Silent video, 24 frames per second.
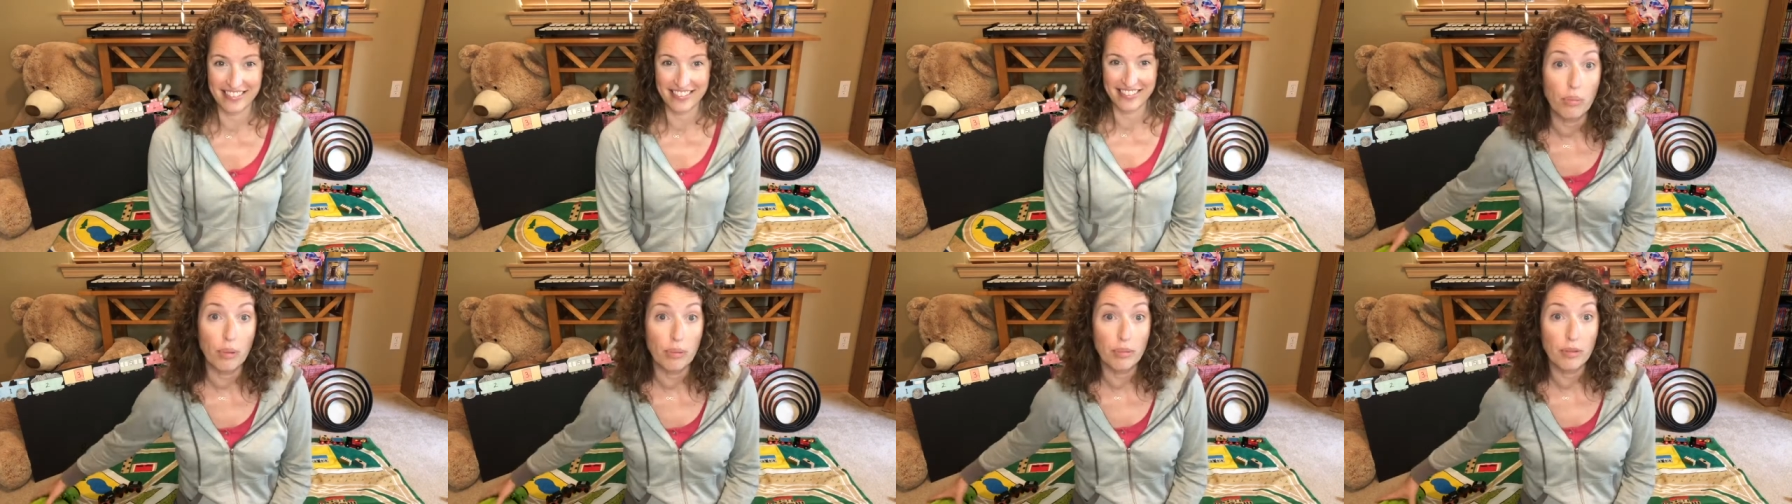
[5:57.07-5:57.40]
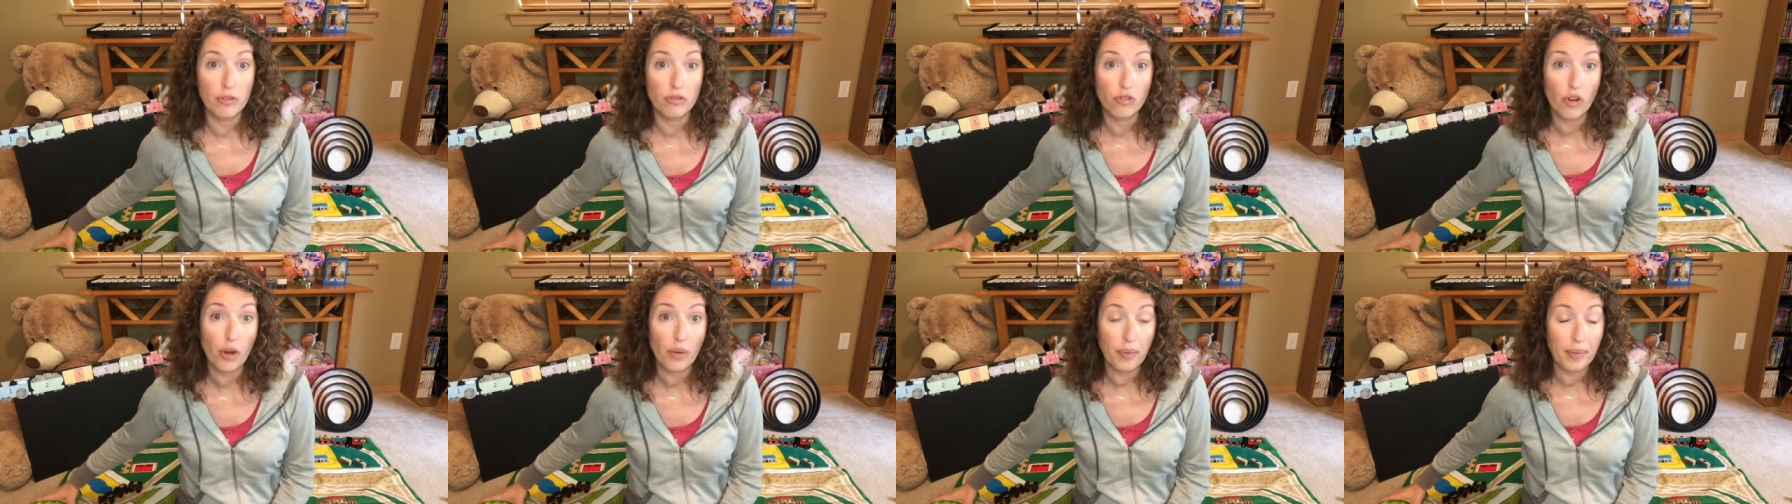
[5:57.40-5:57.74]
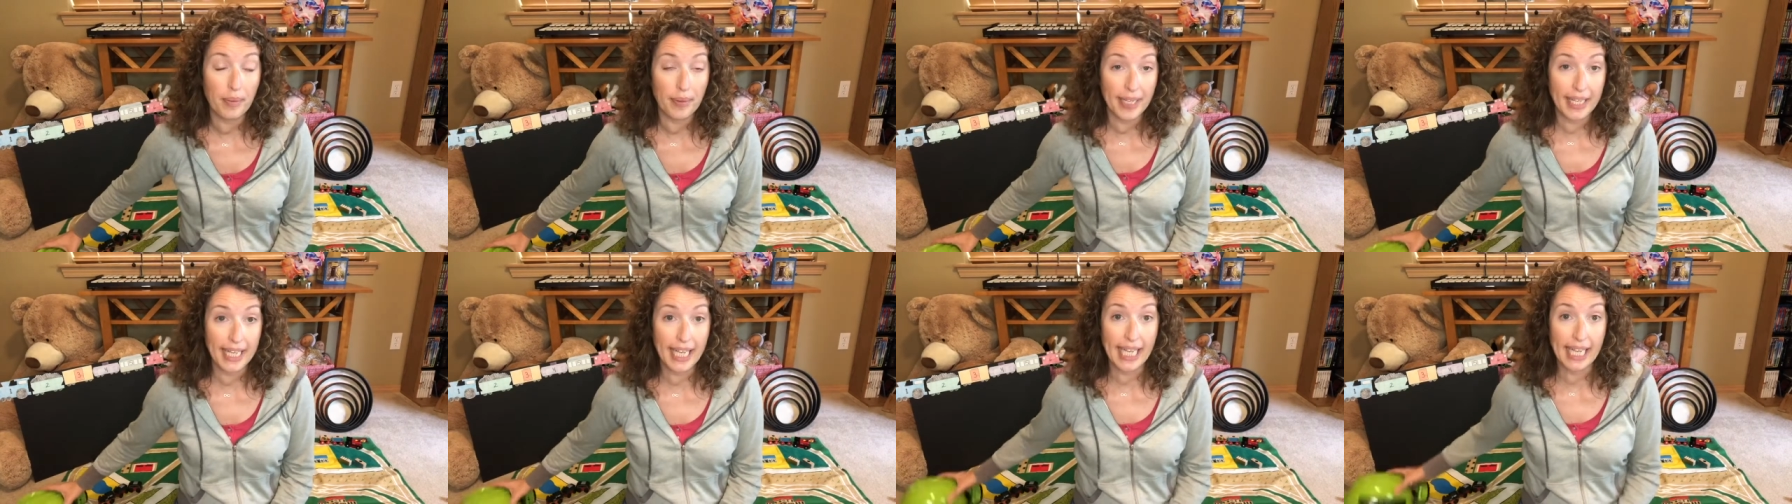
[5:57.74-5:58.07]
But before we
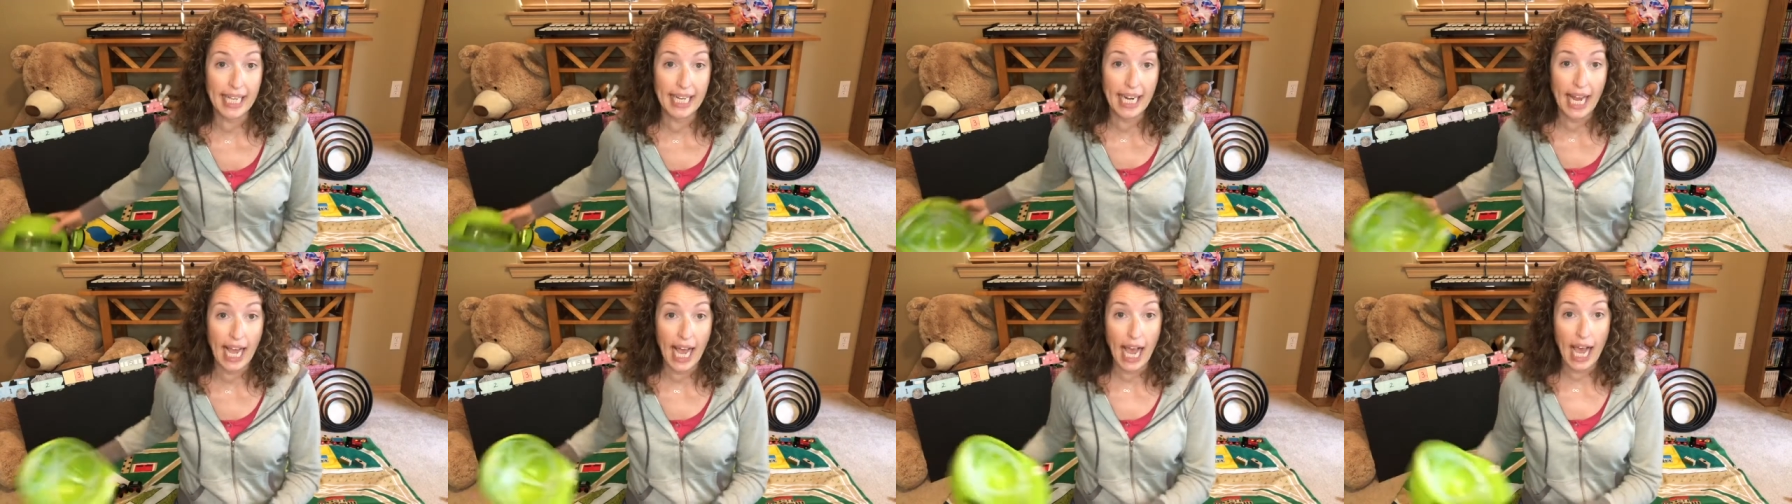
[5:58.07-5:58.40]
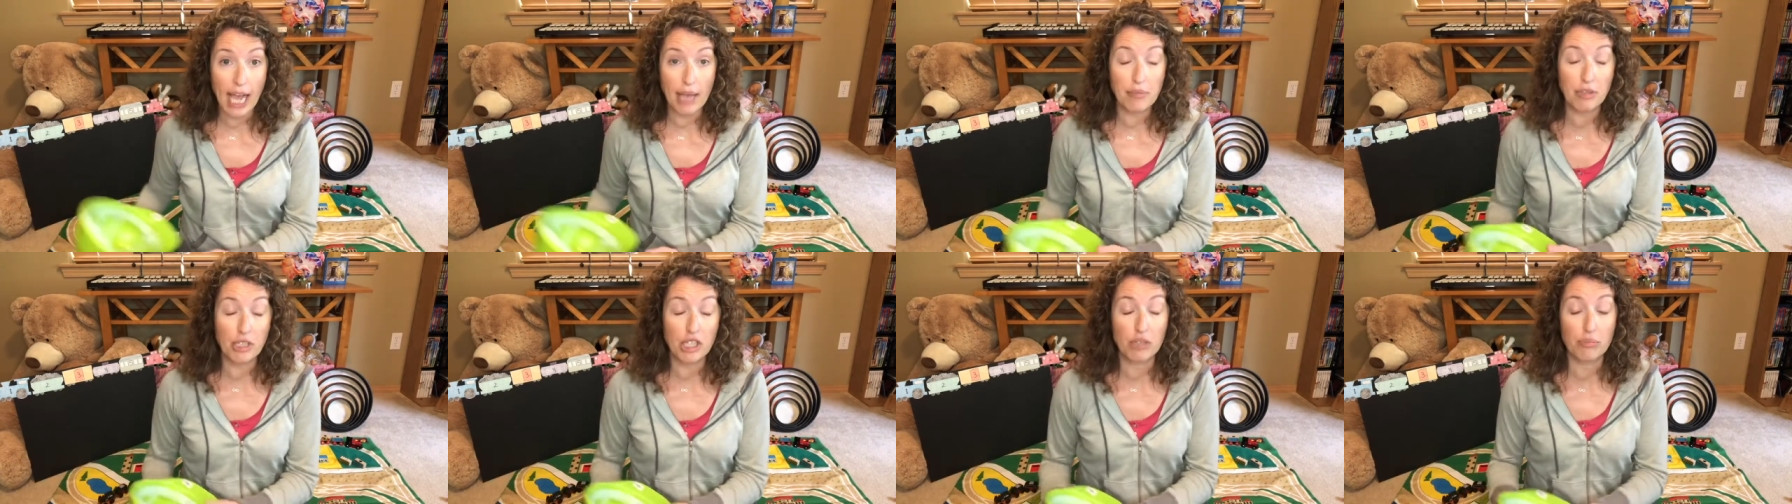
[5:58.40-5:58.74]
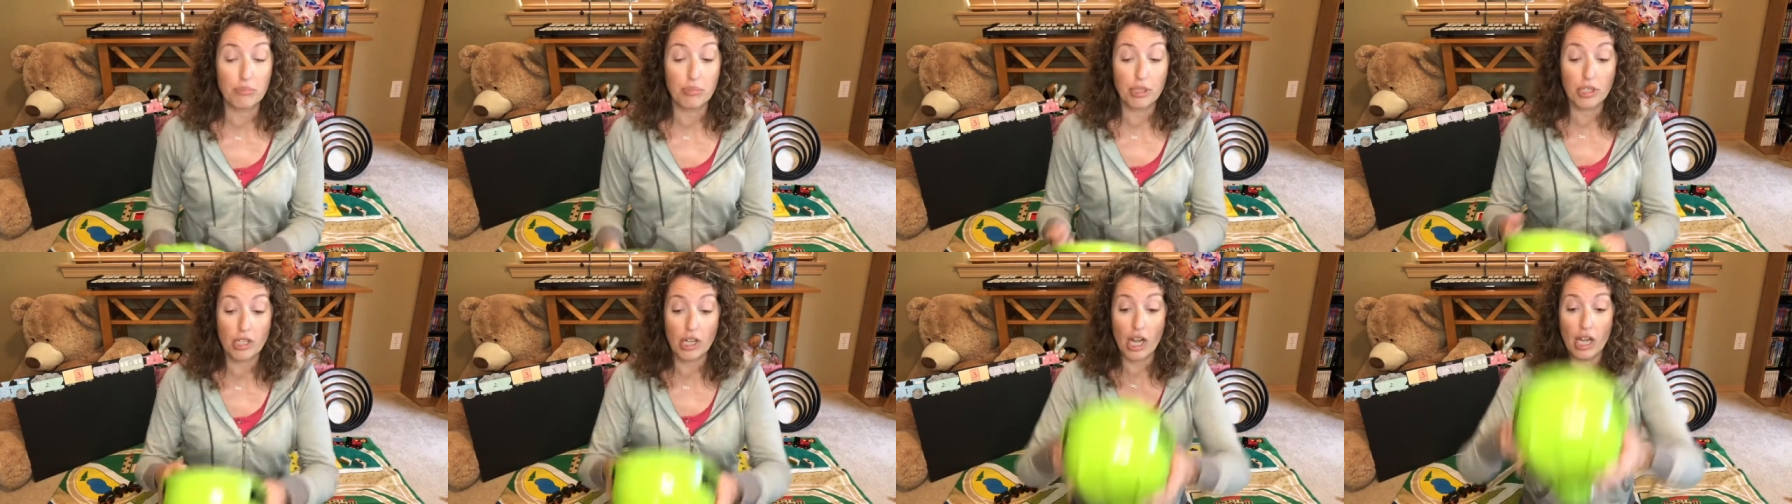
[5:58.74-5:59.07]
begin, I'm gonna
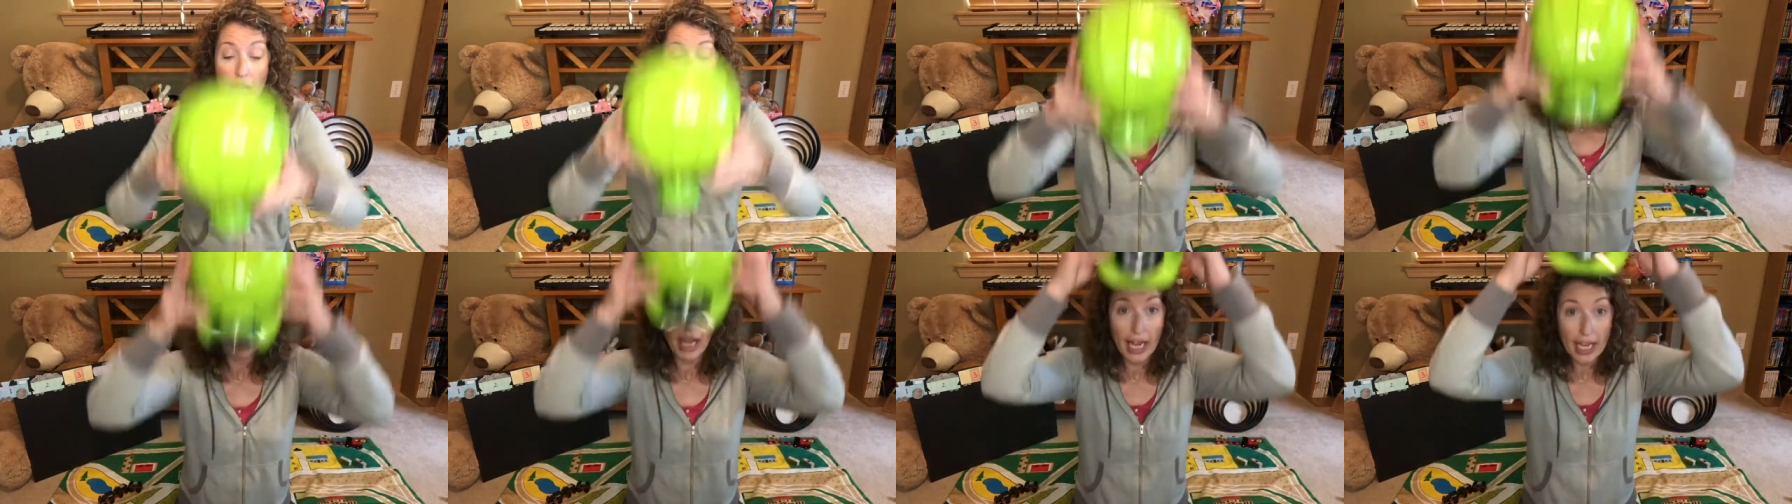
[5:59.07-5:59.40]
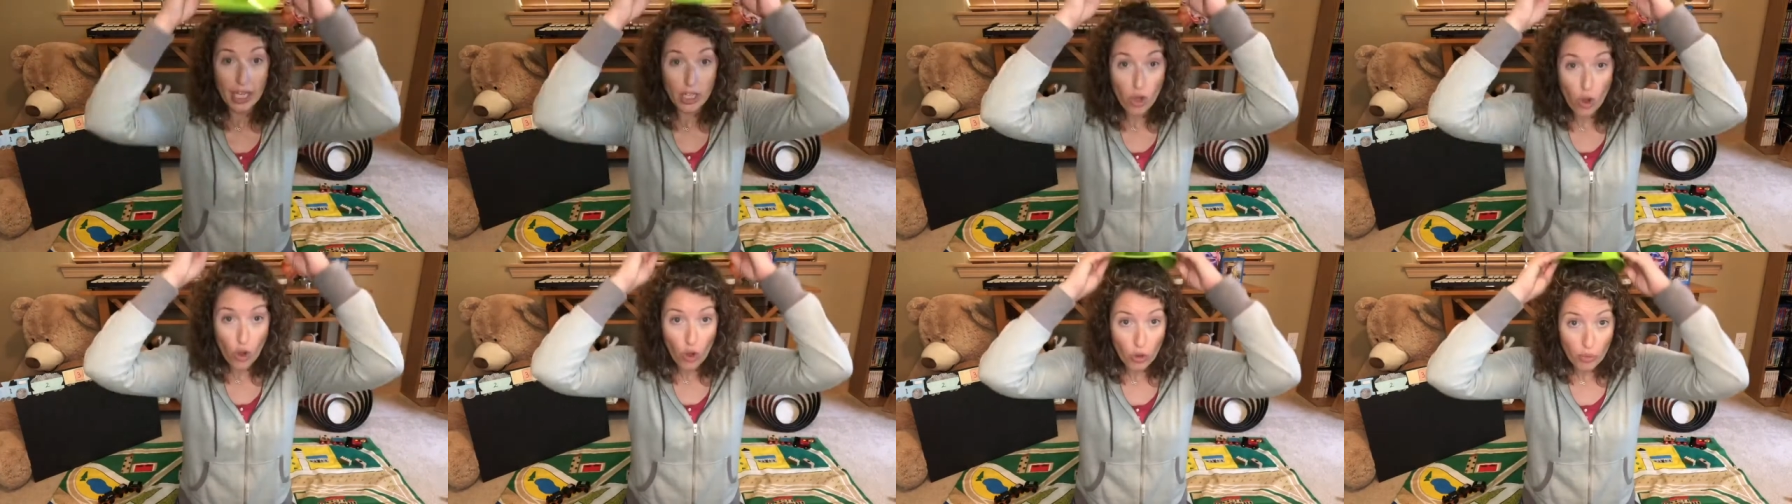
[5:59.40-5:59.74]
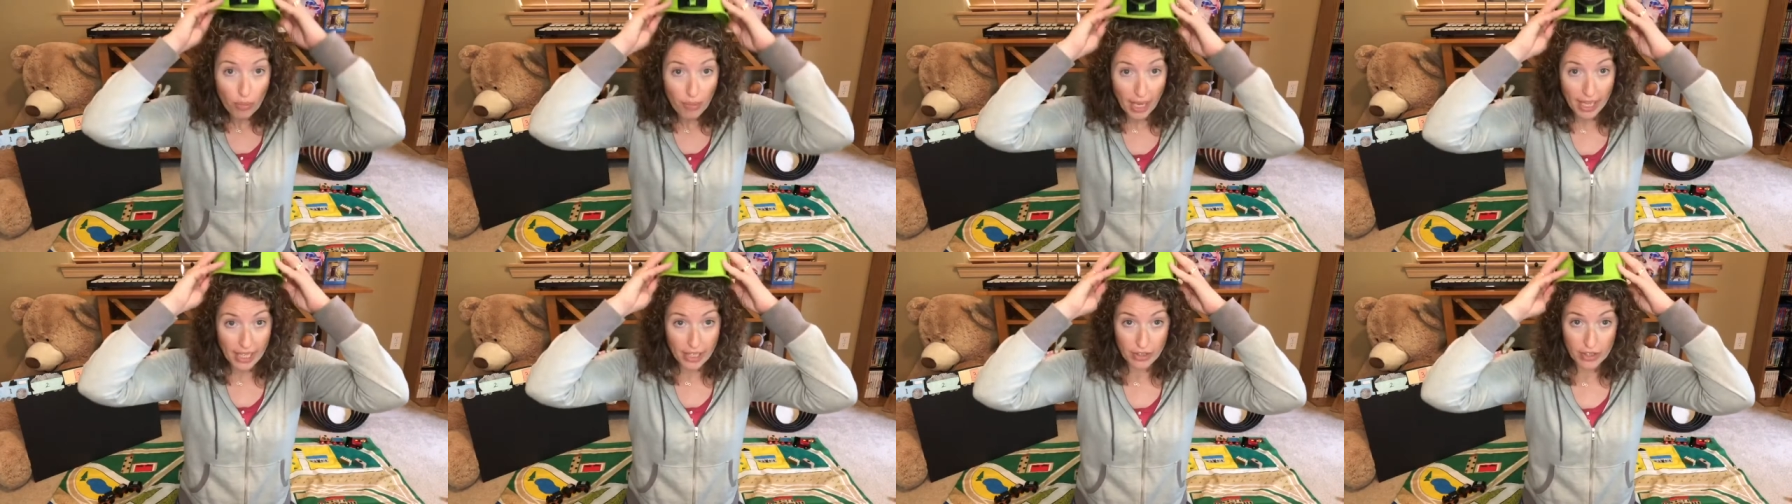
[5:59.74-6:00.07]
put on my coal
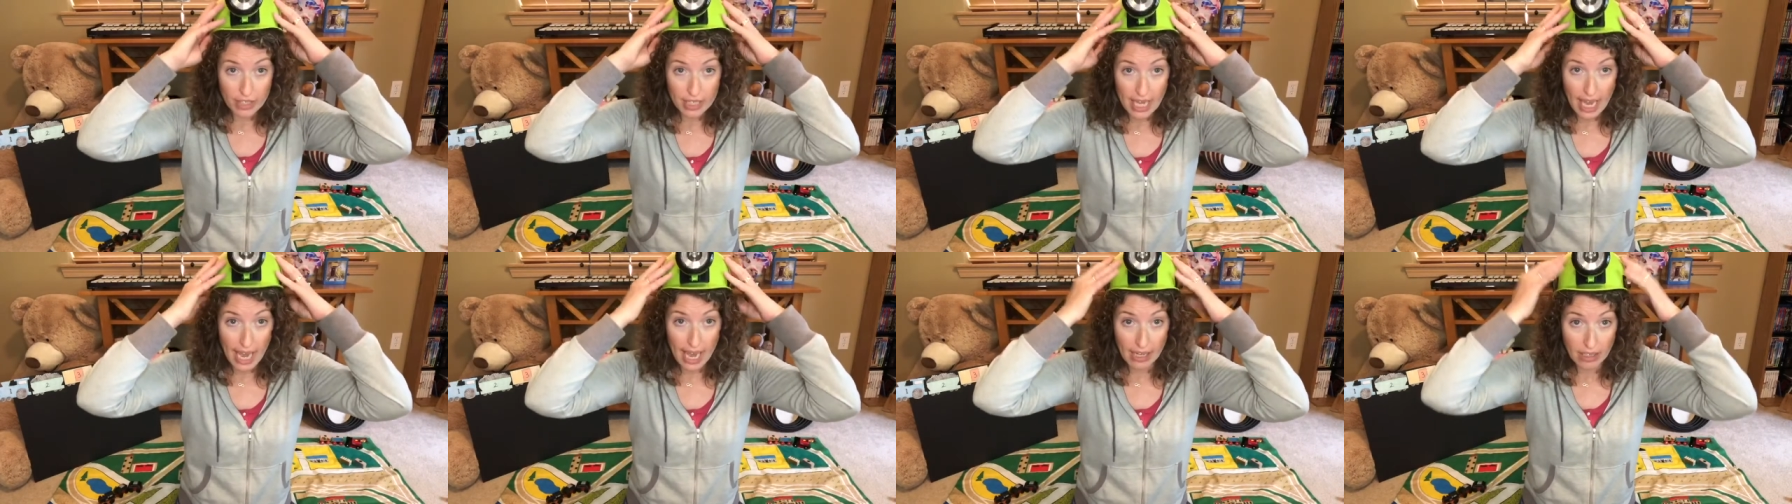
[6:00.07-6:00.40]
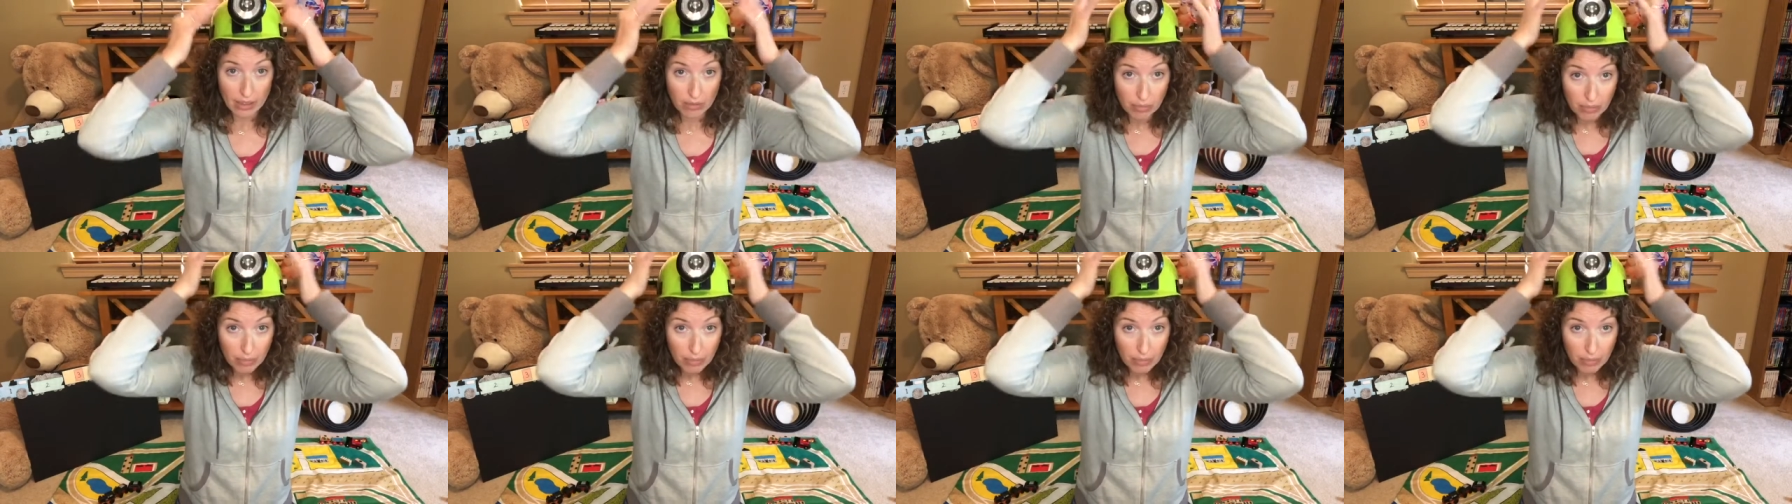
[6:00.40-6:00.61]
miner's hat